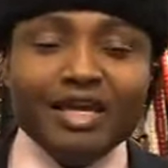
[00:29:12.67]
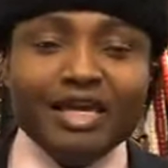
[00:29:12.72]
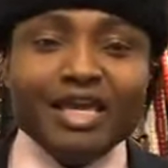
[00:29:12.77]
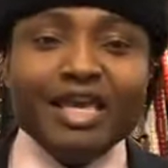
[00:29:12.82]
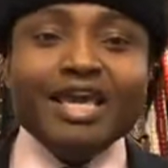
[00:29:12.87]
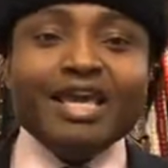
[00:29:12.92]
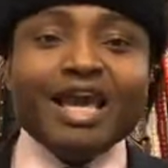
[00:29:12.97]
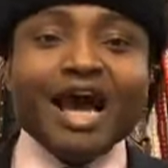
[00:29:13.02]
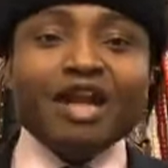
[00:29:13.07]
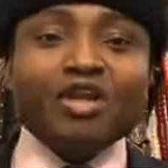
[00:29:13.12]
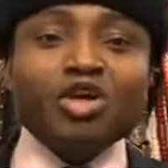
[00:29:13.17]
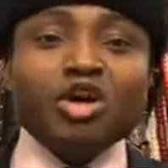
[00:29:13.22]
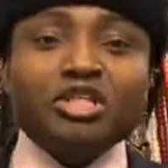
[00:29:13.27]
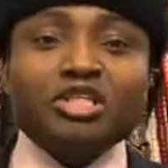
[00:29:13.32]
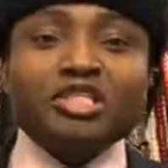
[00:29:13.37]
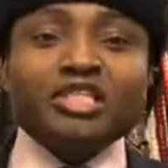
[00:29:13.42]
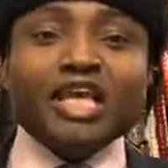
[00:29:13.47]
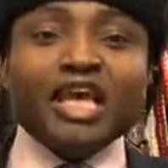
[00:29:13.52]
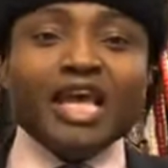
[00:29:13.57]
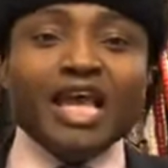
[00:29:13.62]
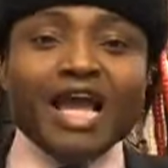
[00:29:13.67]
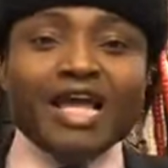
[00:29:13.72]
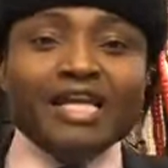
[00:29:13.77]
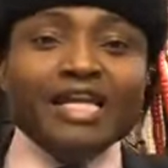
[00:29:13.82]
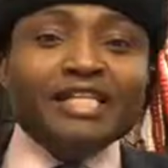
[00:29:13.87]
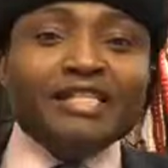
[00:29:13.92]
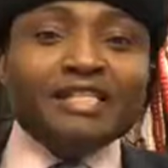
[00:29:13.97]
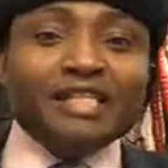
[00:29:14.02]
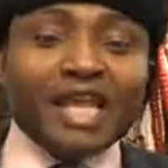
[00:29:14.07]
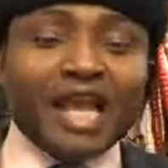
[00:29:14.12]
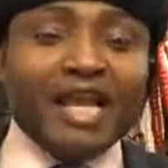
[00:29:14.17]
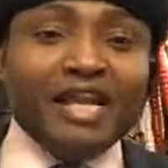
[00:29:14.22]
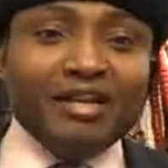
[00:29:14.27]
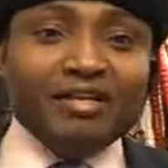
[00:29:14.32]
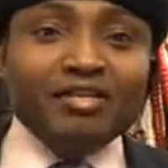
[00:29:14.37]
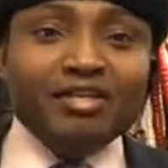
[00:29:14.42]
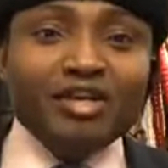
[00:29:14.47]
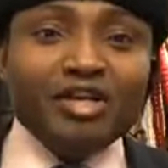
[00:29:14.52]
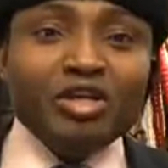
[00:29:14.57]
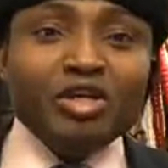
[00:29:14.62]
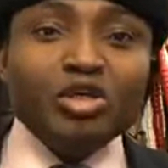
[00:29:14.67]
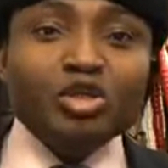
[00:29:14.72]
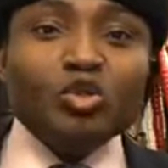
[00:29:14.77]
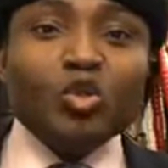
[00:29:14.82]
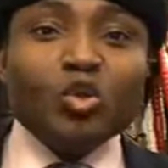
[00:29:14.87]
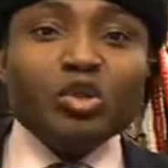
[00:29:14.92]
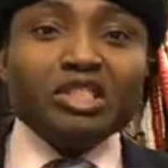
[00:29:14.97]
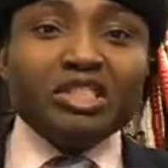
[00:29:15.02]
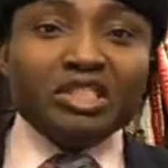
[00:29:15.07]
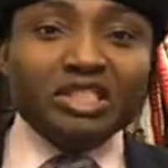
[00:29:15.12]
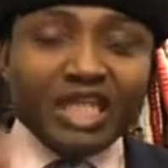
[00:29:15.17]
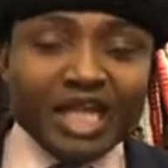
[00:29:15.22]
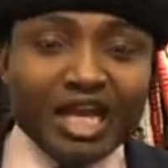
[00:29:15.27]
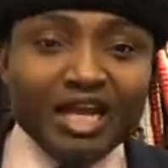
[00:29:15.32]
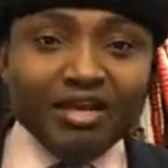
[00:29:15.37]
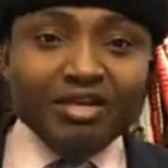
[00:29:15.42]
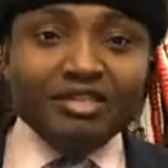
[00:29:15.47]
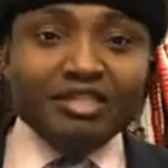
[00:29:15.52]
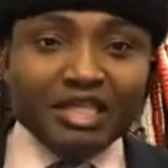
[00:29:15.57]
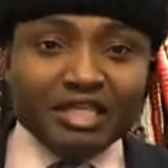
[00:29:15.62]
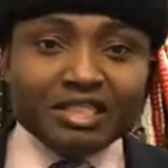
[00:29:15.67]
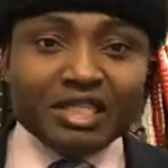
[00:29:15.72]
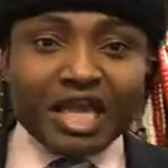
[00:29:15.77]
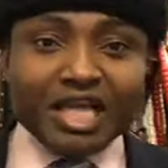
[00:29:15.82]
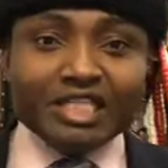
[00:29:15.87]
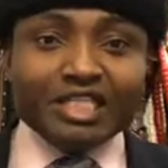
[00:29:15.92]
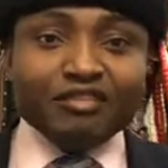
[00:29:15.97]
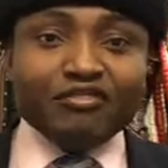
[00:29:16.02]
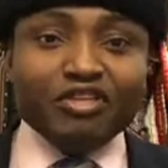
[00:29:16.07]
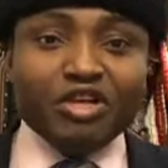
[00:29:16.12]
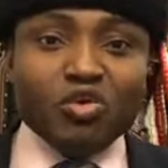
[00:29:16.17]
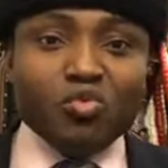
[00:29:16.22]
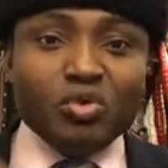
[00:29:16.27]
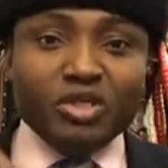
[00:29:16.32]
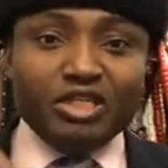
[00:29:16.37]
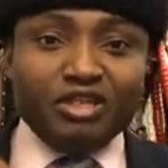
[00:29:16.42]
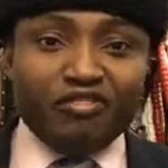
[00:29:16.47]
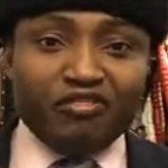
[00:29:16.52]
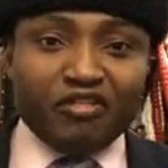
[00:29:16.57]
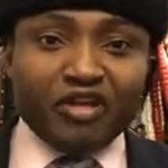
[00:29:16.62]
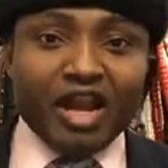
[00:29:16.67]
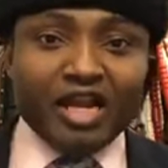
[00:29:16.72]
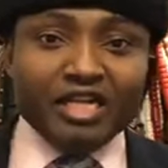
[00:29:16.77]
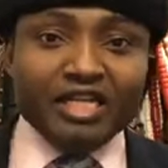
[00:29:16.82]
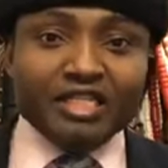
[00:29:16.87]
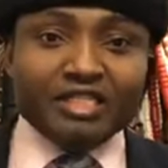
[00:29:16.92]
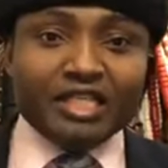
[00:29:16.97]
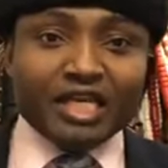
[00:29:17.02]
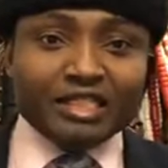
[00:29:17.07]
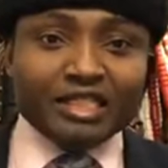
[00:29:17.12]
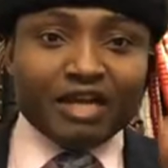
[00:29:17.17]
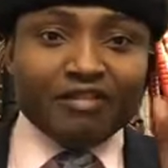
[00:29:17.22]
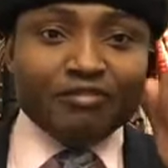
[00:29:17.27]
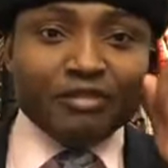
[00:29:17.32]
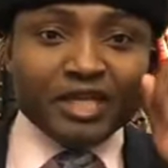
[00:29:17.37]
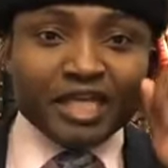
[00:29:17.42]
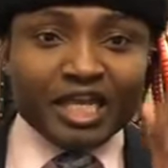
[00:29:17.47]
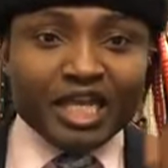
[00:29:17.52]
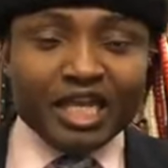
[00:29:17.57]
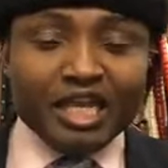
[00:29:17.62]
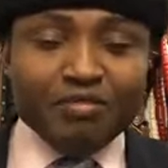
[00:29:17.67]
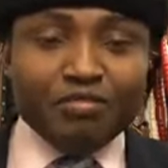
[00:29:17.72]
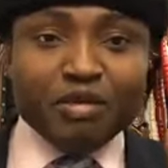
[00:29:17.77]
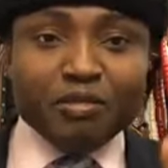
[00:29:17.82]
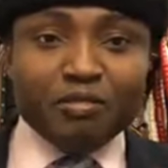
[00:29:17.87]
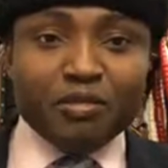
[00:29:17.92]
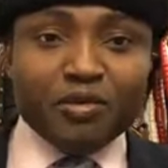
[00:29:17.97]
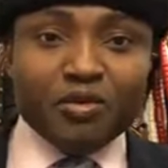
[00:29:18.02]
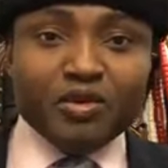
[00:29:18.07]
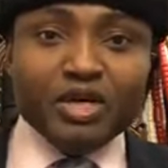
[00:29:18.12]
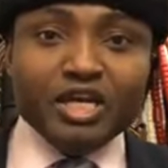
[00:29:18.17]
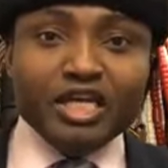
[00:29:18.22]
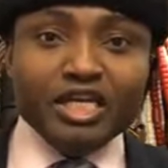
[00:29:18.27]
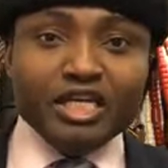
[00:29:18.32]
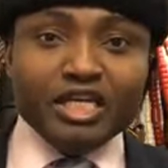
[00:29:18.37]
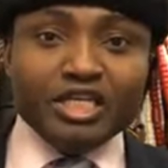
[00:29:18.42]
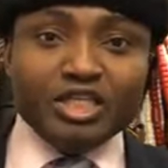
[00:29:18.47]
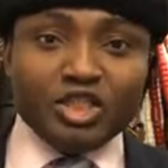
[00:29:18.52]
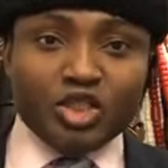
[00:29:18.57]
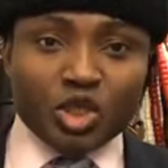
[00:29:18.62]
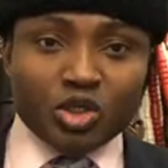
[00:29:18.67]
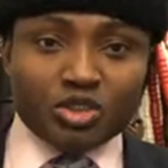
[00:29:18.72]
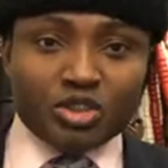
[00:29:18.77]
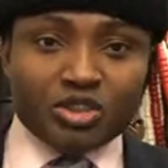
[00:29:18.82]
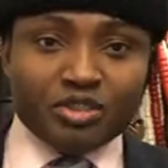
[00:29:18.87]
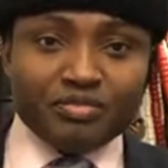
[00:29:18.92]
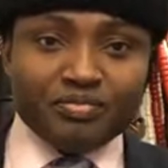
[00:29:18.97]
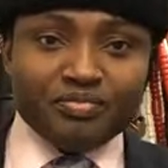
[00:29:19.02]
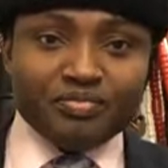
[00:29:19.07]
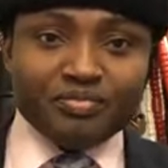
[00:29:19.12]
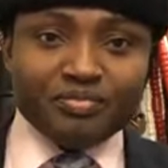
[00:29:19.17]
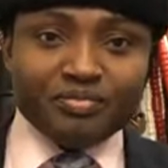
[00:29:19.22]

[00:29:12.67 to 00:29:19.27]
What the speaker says: He cannot say anything to deal decisively with the Fulanis that have been killing people in Jos.